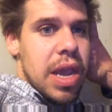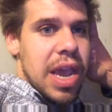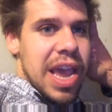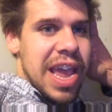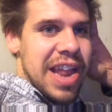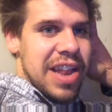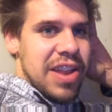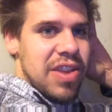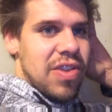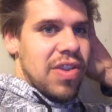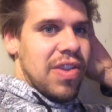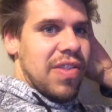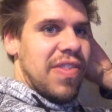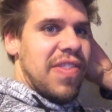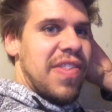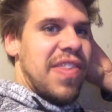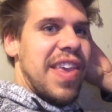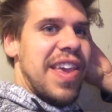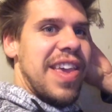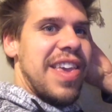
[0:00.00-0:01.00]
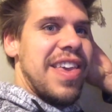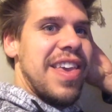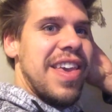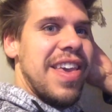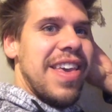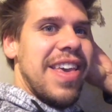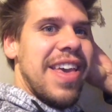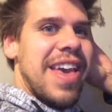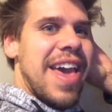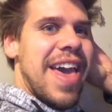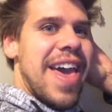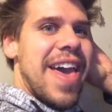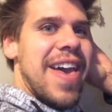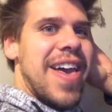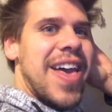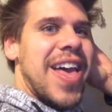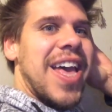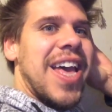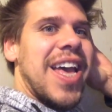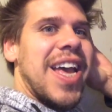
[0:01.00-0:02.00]
and you can see
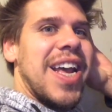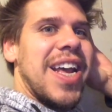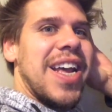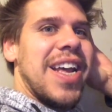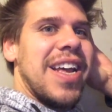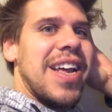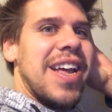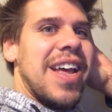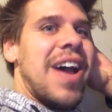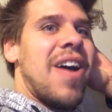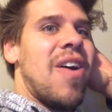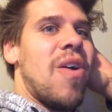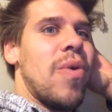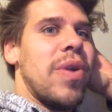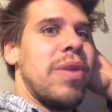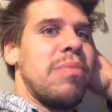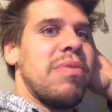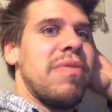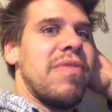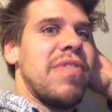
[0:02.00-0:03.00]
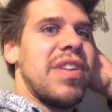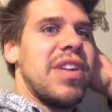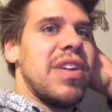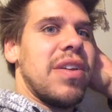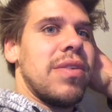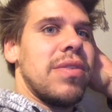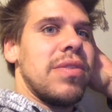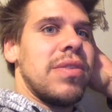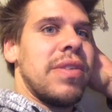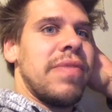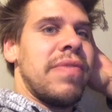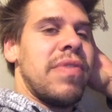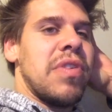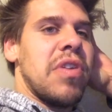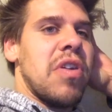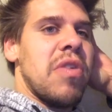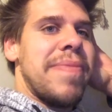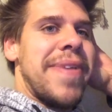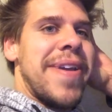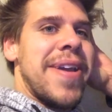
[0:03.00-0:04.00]
a whole heap of videos if you
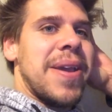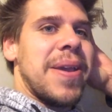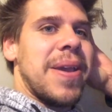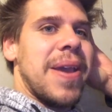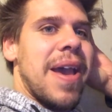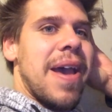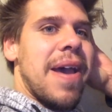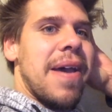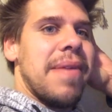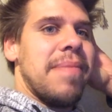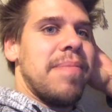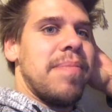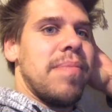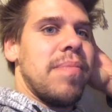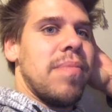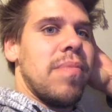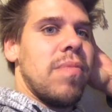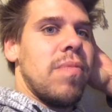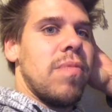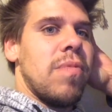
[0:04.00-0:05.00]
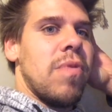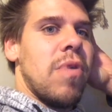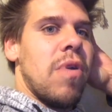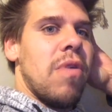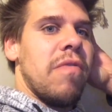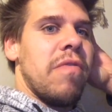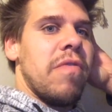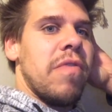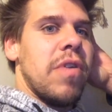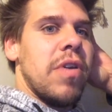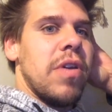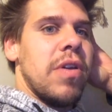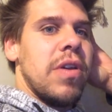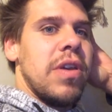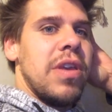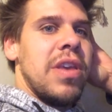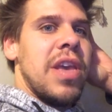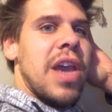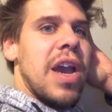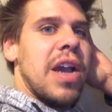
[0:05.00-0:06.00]
go back, of
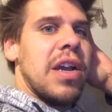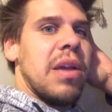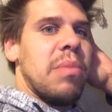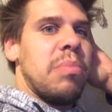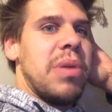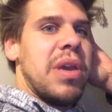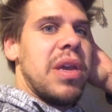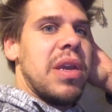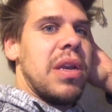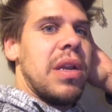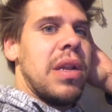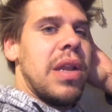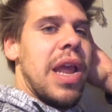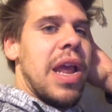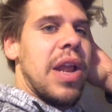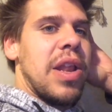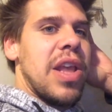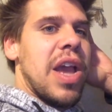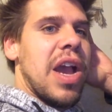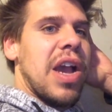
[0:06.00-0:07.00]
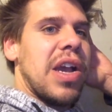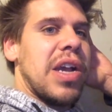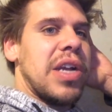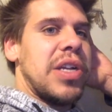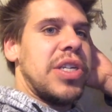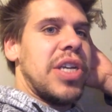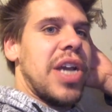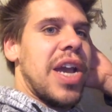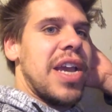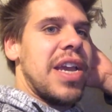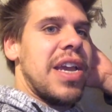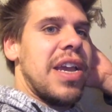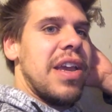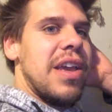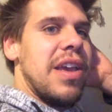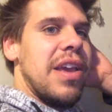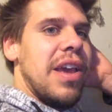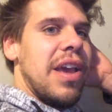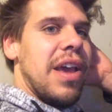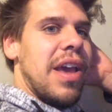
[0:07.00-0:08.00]
younger Ben and younger Jay
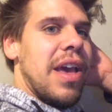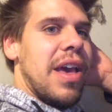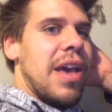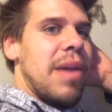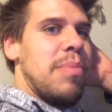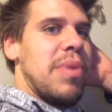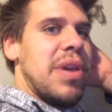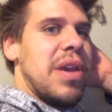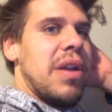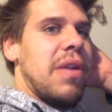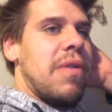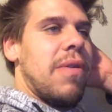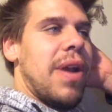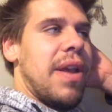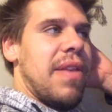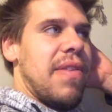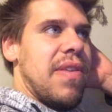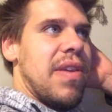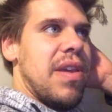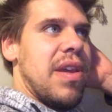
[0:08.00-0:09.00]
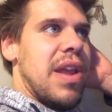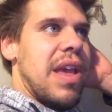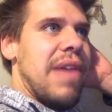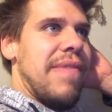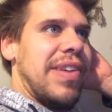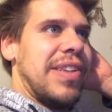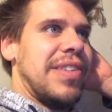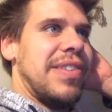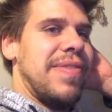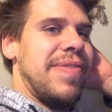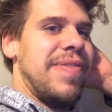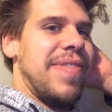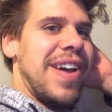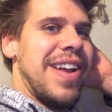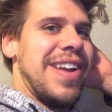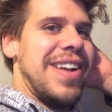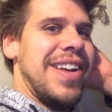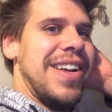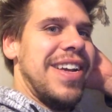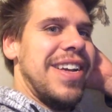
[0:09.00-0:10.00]
being crazy and having some
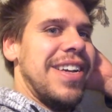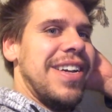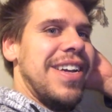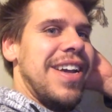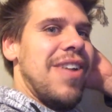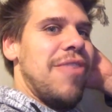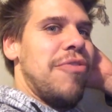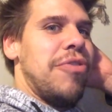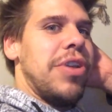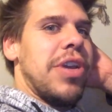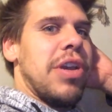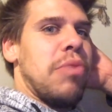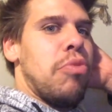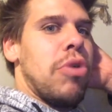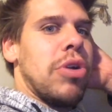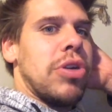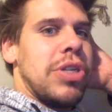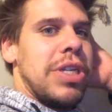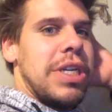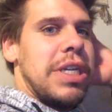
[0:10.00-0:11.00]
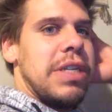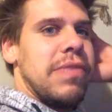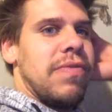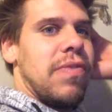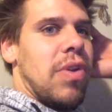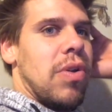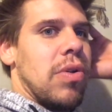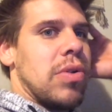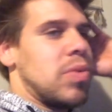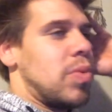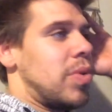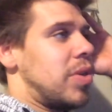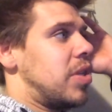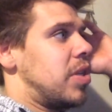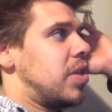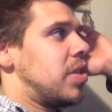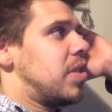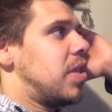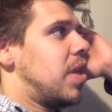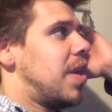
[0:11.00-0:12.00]
fun. Or you can watch these vlogs,
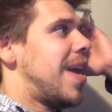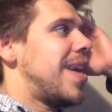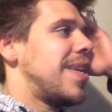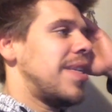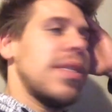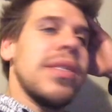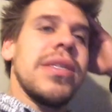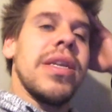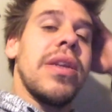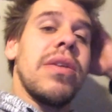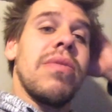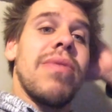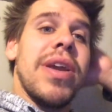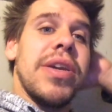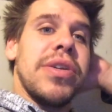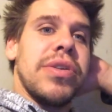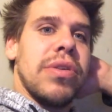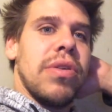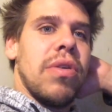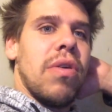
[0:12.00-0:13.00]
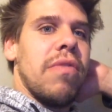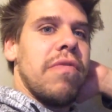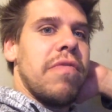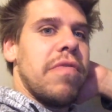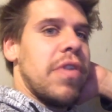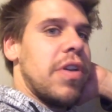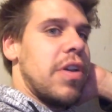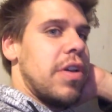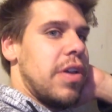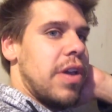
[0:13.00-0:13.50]
which is the latest iteration of